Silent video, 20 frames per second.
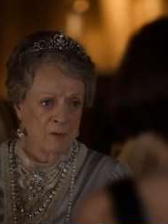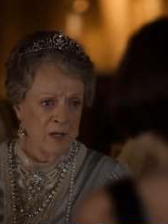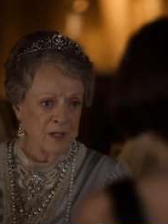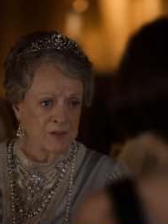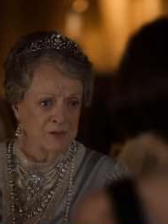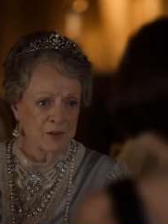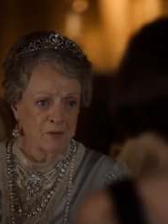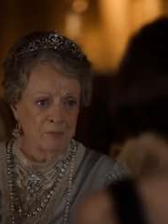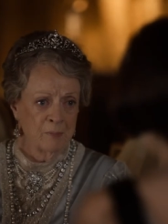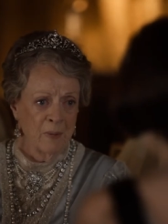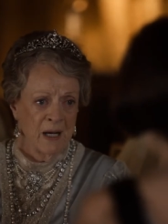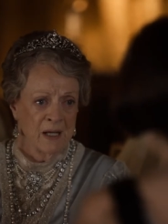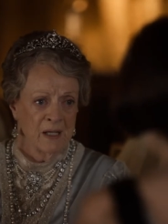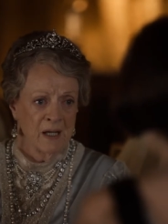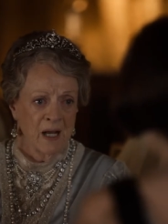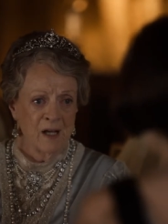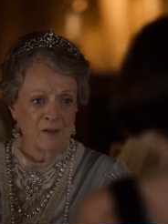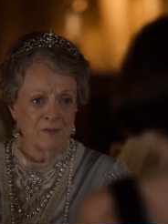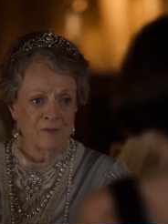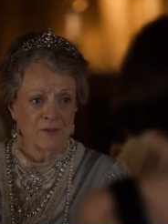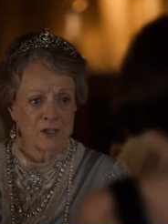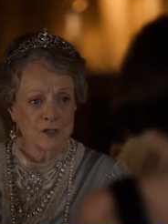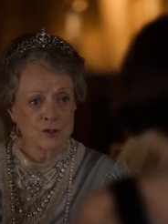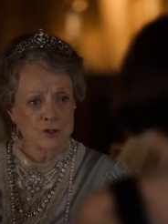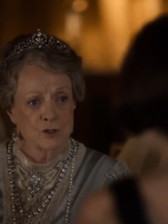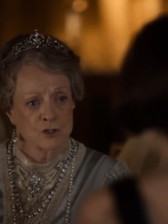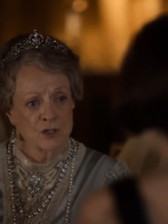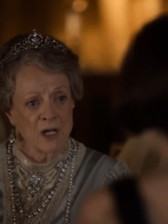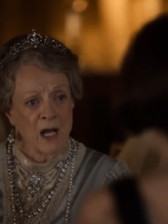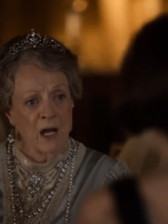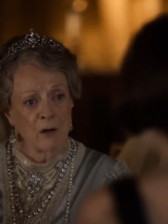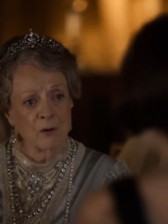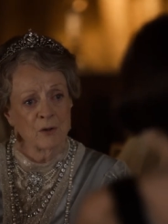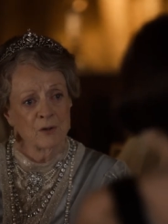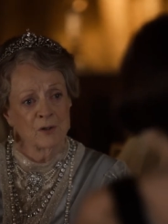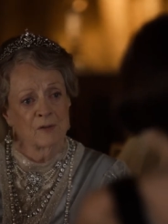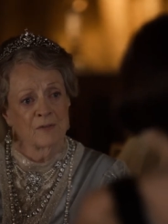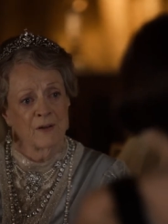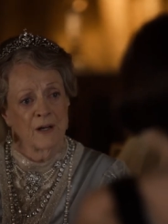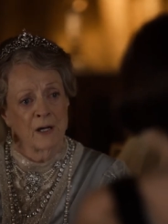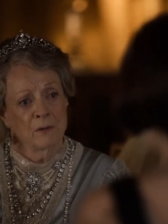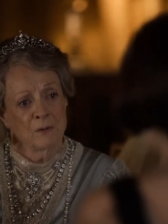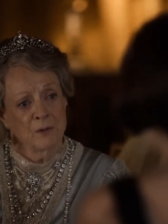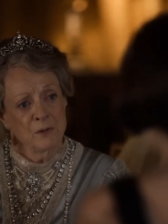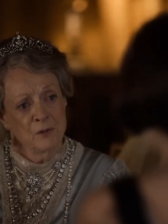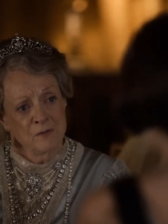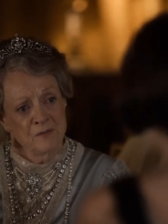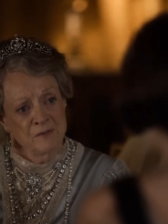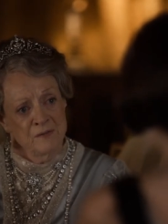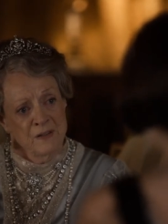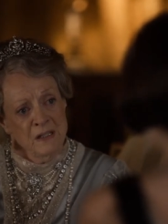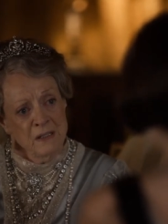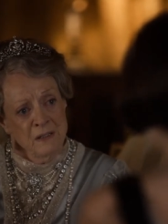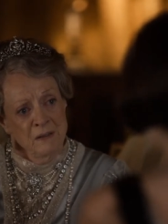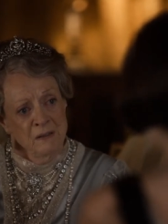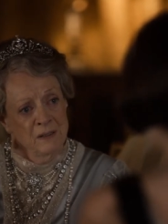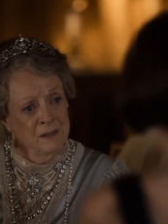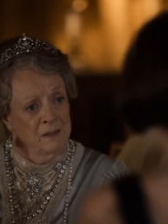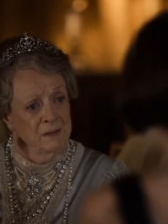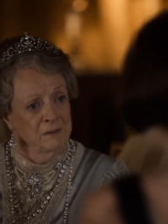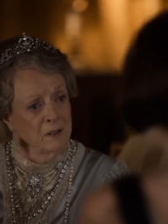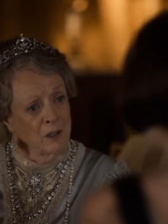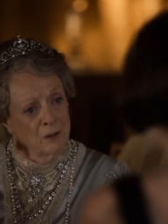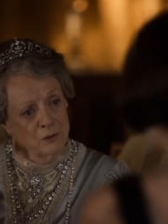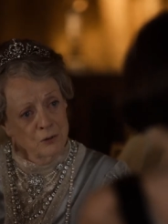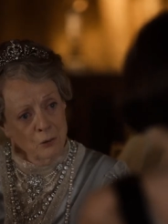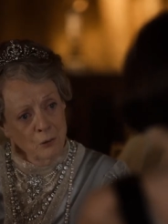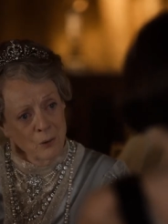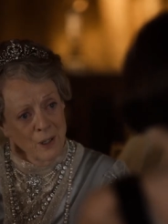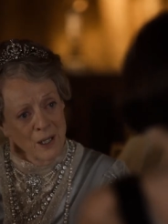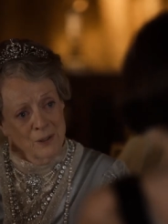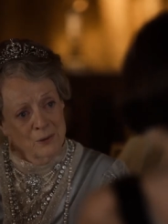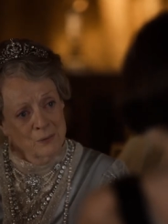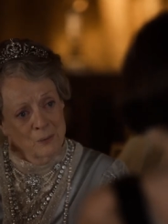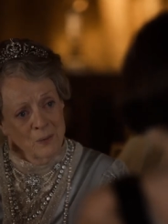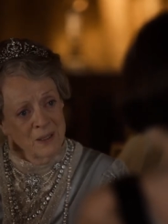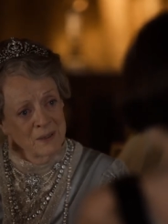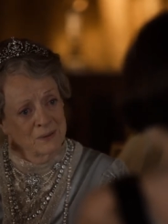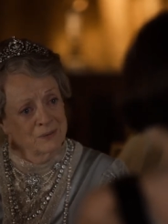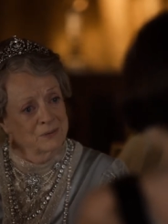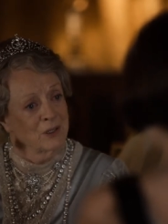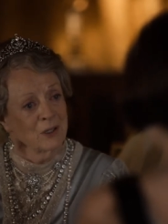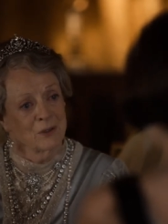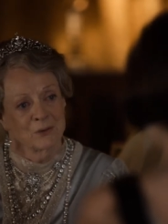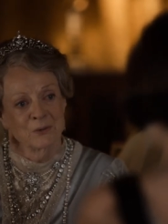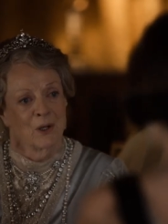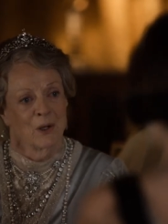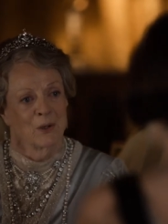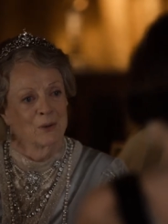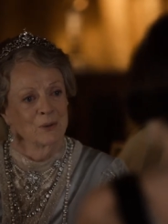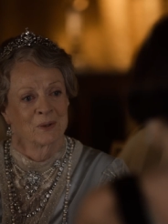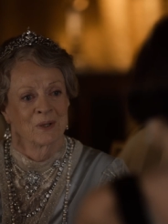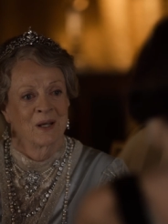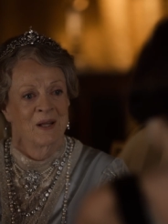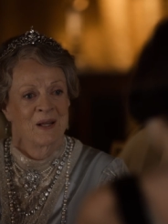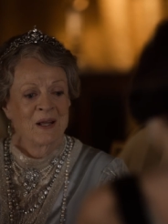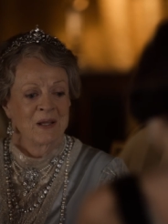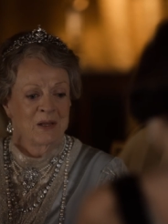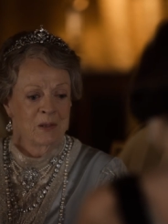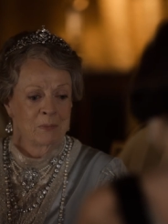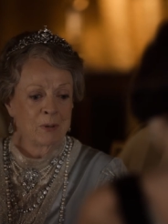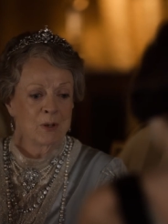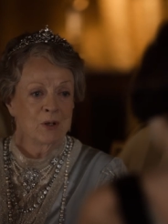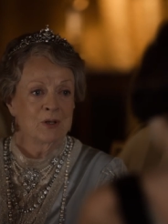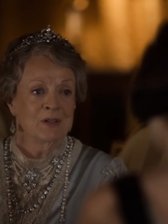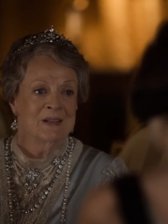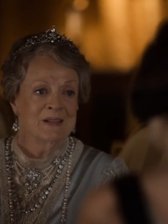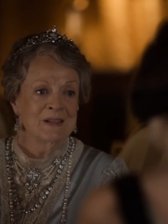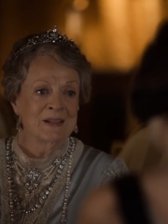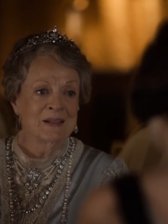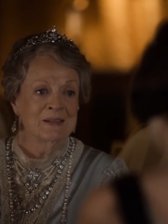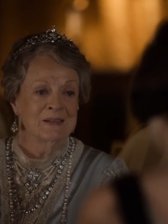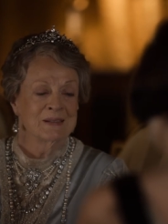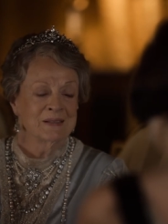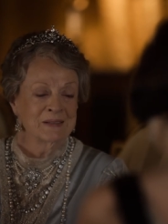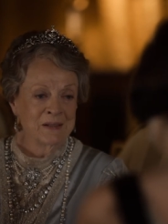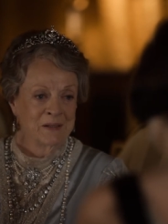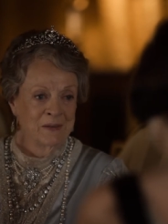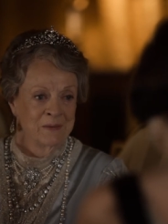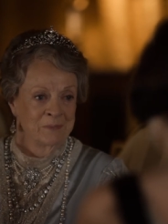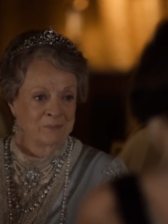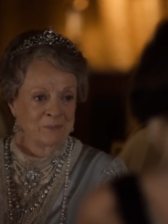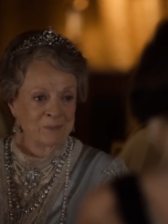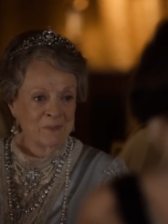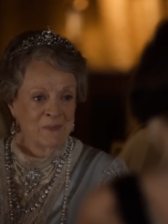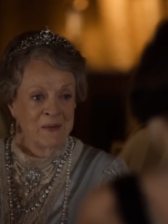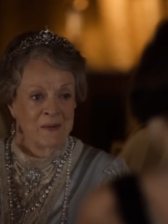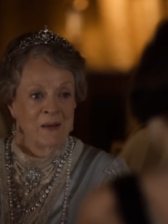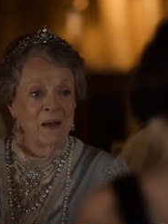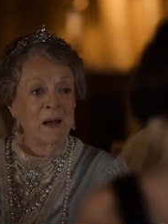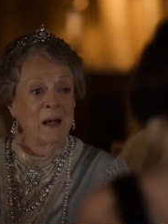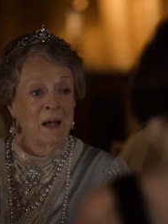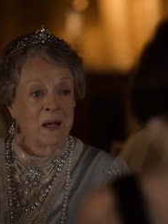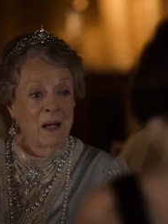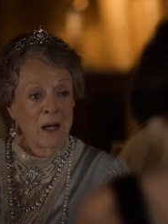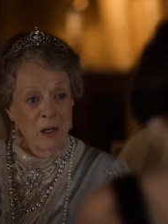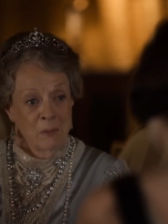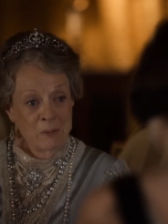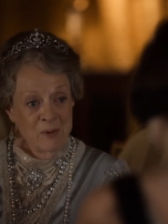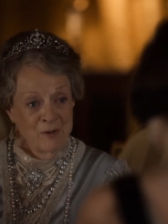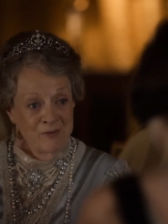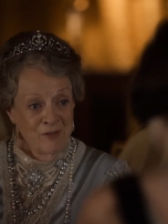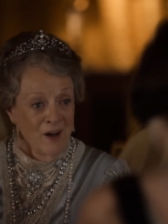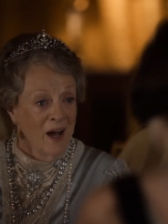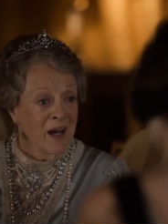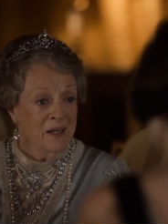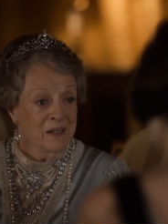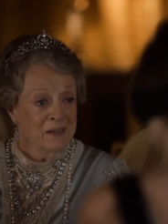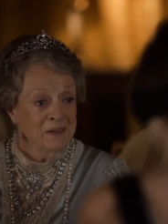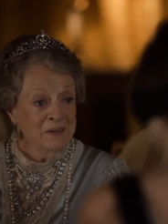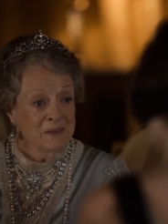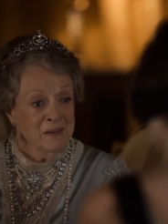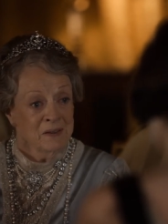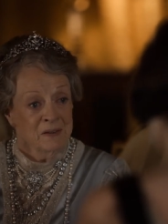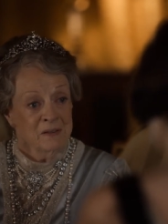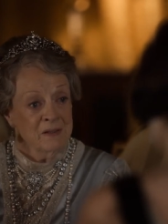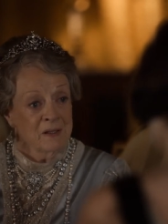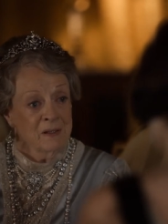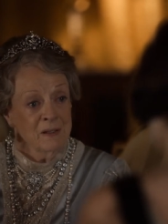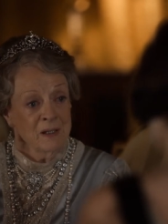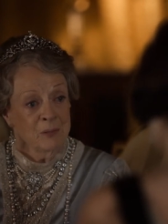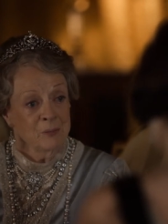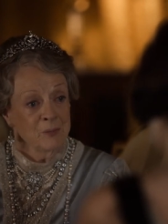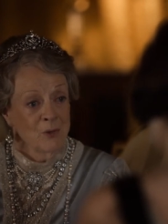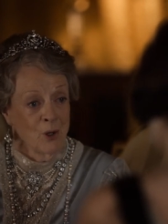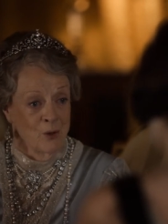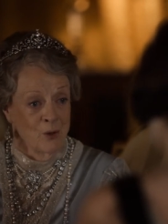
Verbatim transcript: the rest of my life in a shower of how are you feeling and are you quite well? No, no. The point is, I'll be fine until I'm